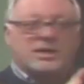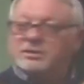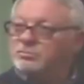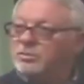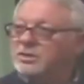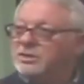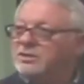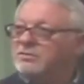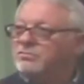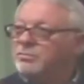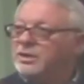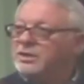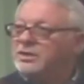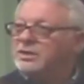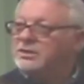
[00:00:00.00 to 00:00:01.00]
like me
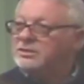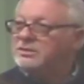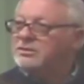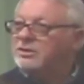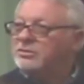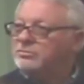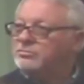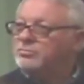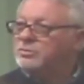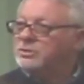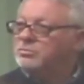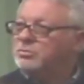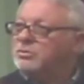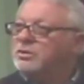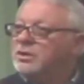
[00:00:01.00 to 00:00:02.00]
made on
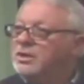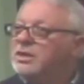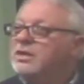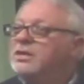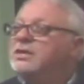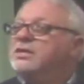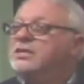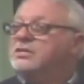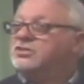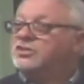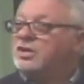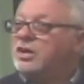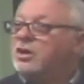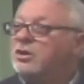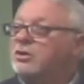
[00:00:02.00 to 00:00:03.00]
people
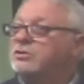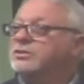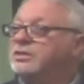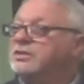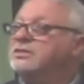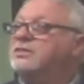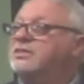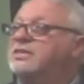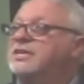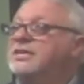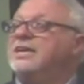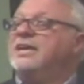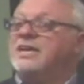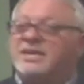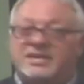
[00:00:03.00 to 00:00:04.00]
it's called
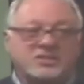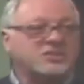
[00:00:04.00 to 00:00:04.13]
the